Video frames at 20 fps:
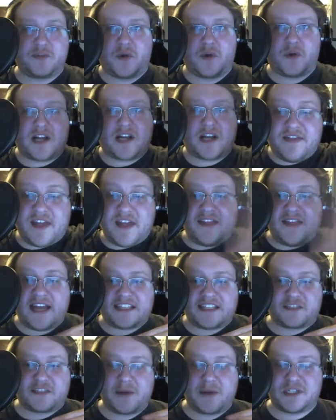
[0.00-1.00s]
the work, and then
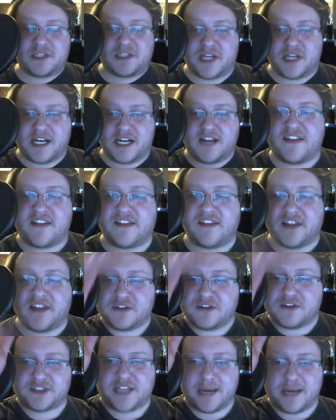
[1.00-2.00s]
that's wiped clean, and then the
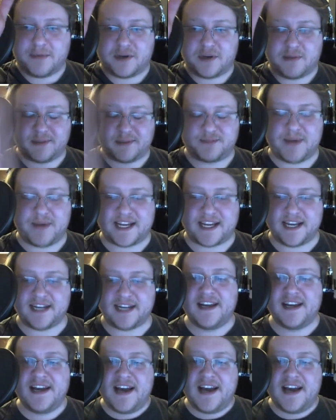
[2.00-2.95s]
user table comes back in.